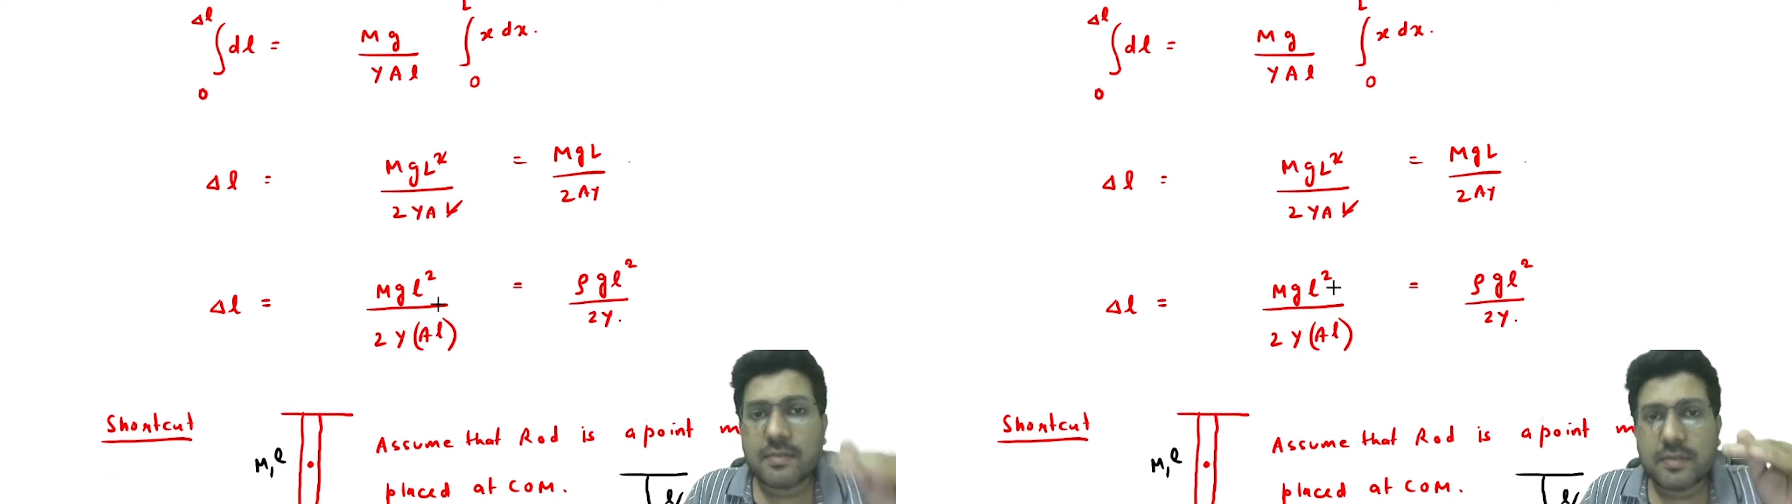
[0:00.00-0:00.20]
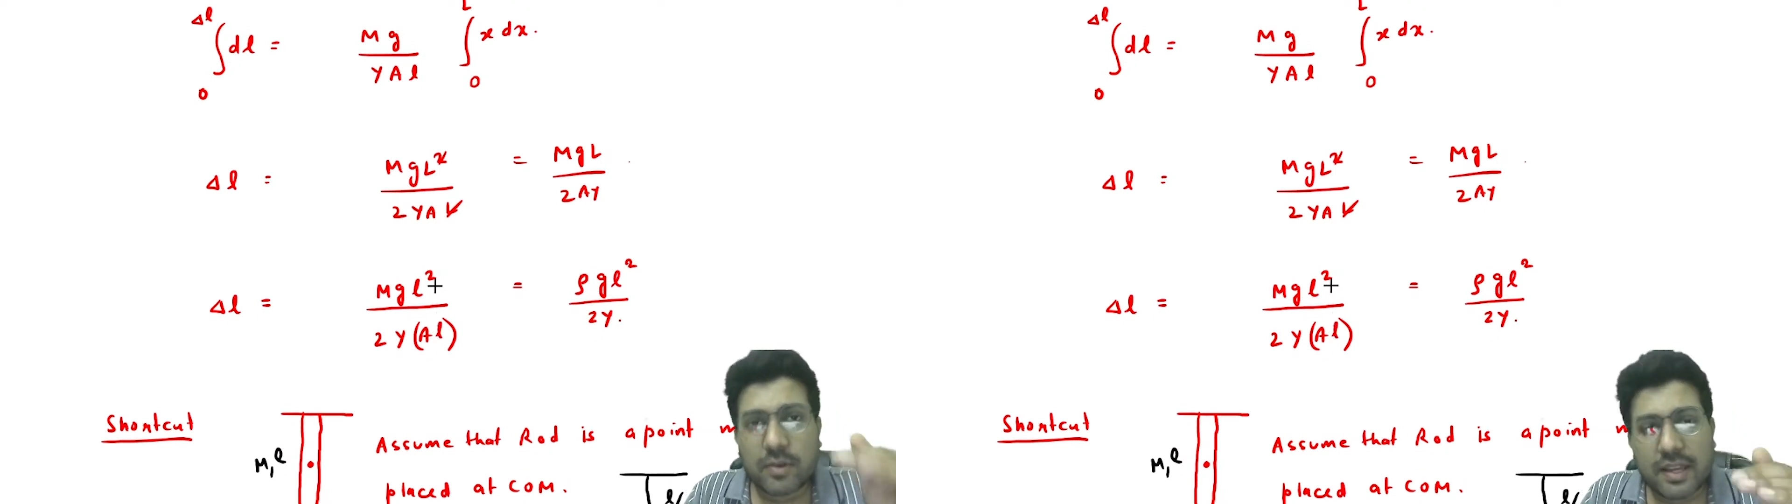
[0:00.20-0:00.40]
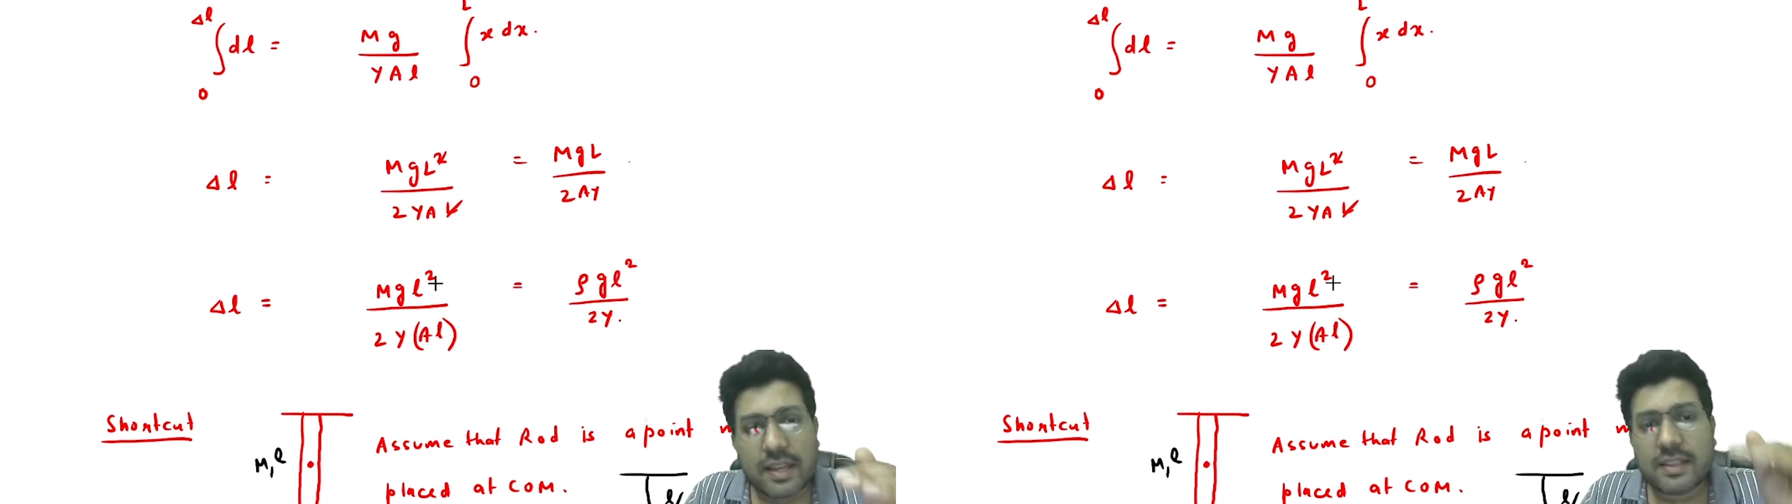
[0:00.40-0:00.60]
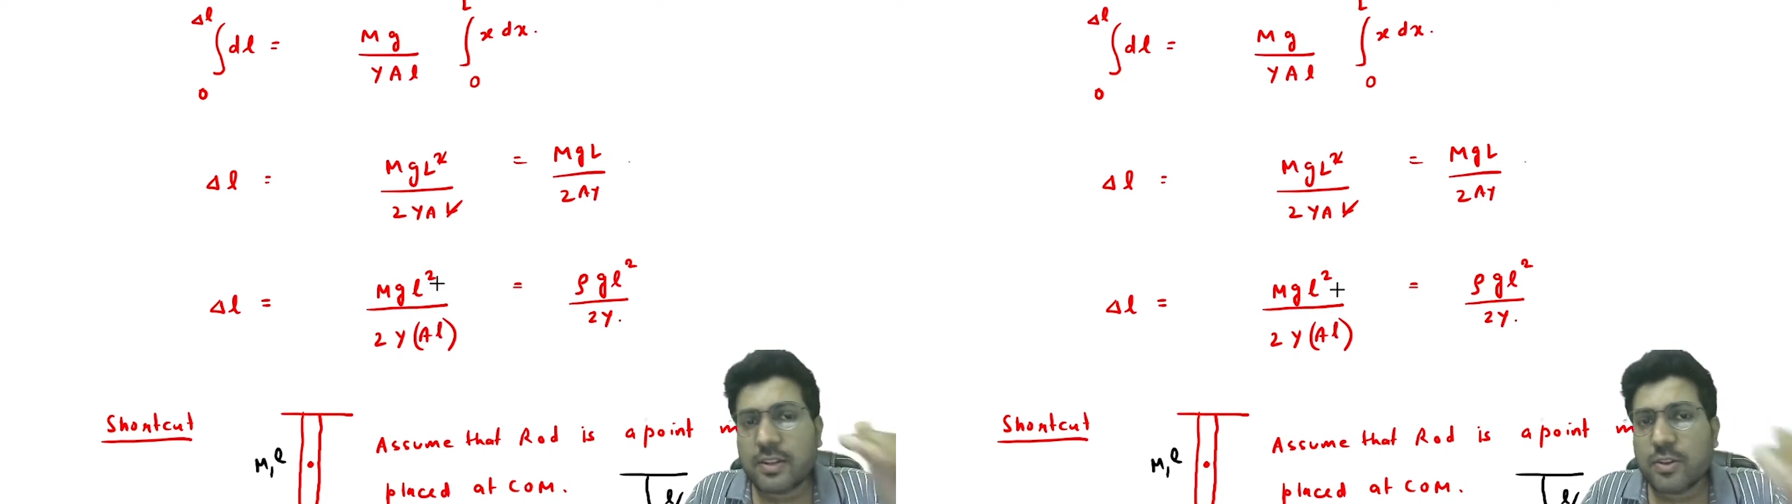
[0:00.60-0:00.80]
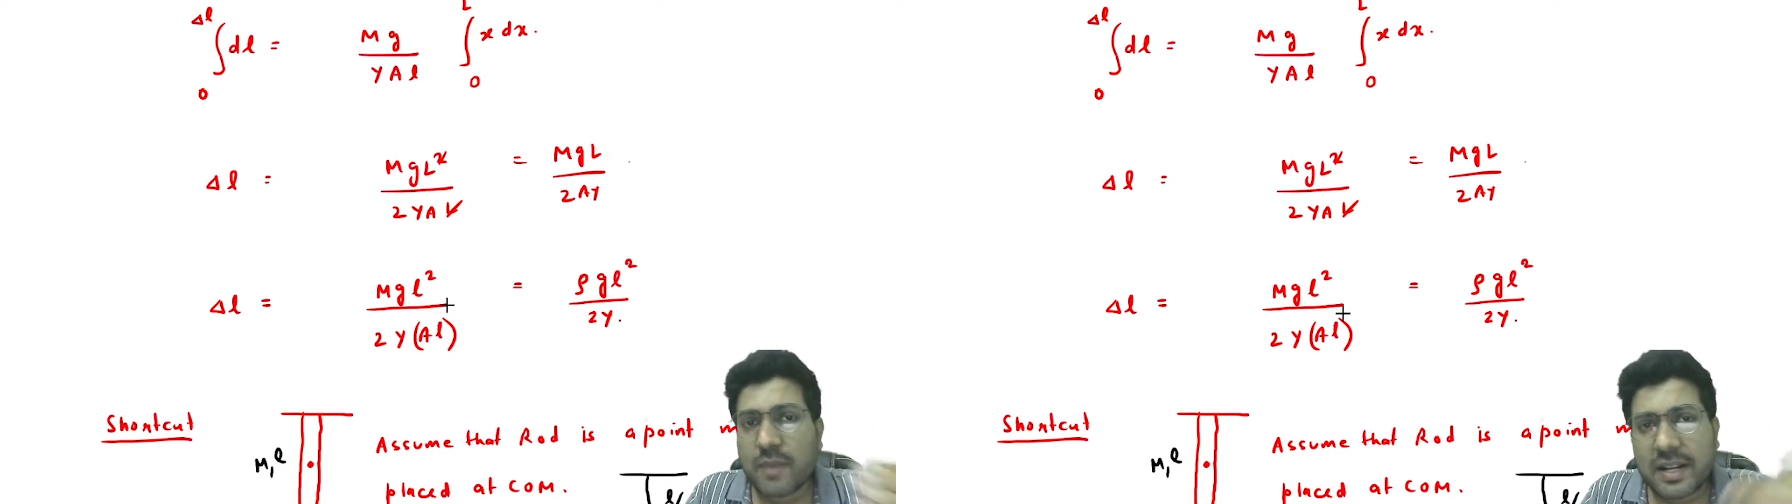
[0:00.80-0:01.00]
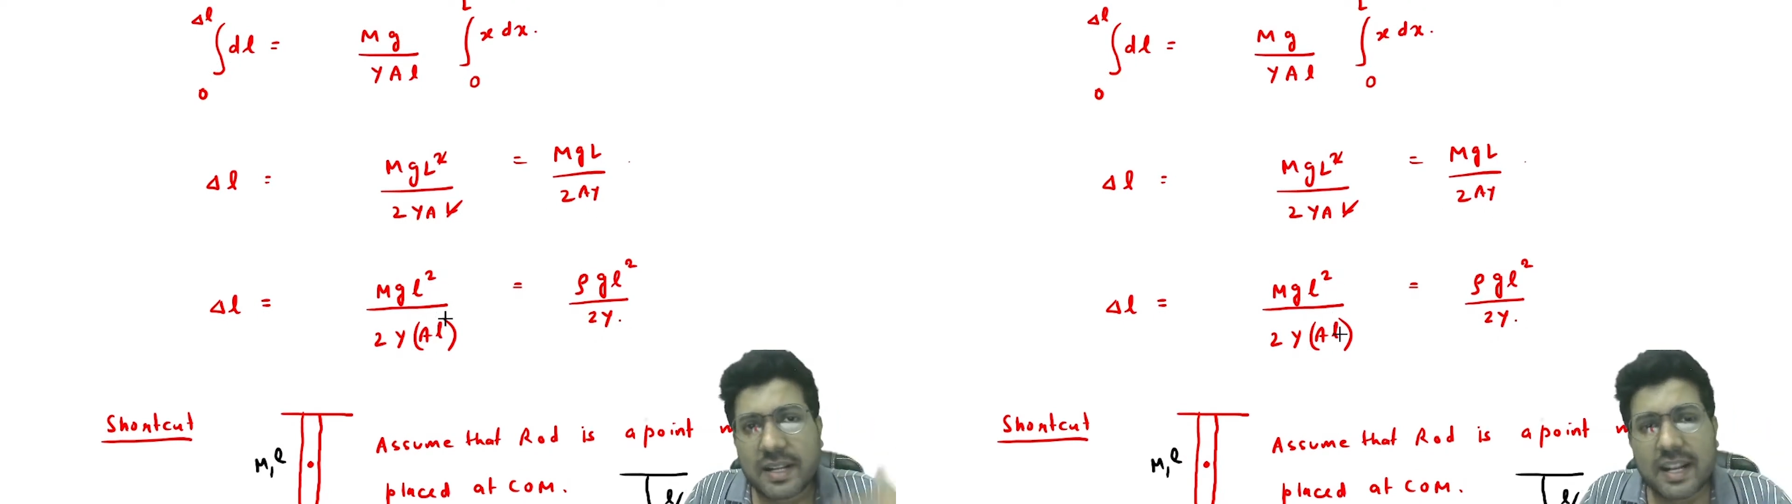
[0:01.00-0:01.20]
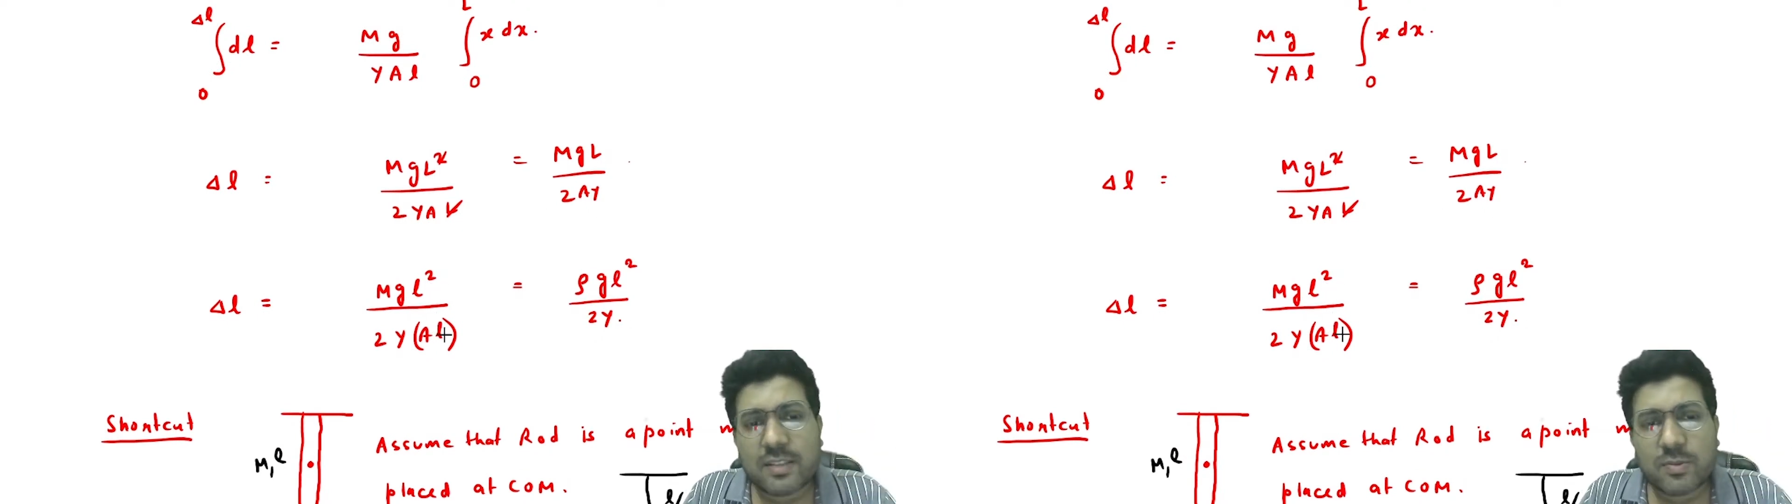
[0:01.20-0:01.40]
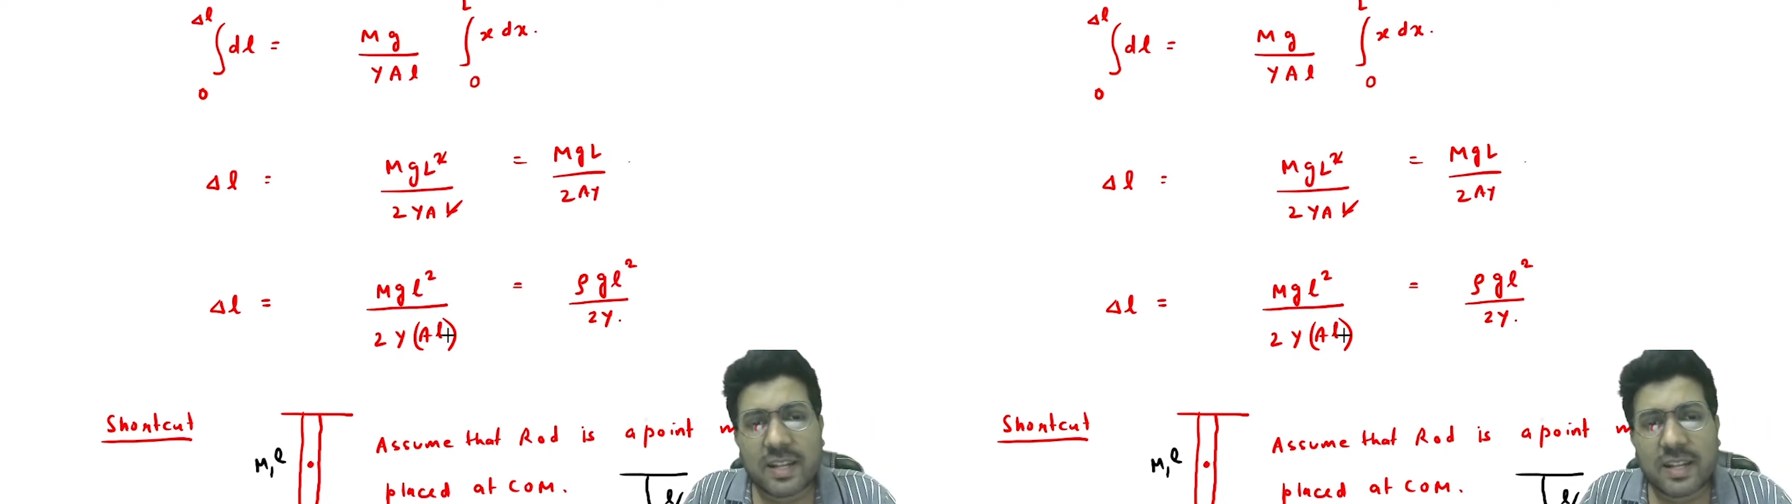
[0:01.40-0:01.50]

okay, in the numerator as well